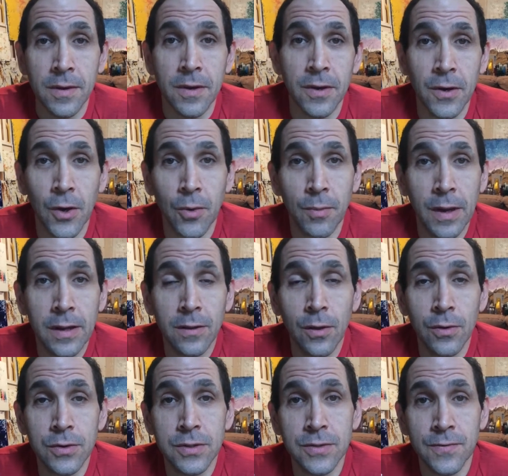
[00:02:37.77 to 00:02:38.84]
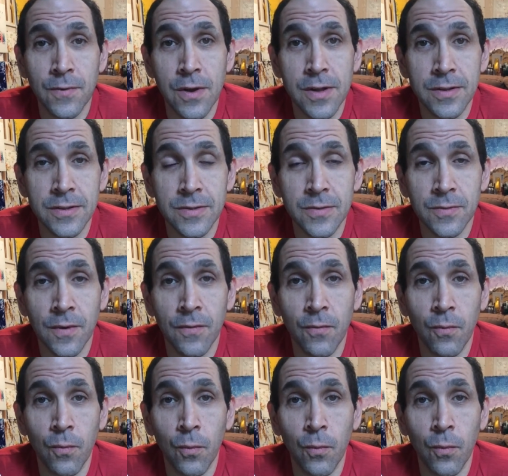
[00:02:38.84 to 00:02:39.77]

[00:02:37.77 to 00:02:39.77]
you know, my closest friends of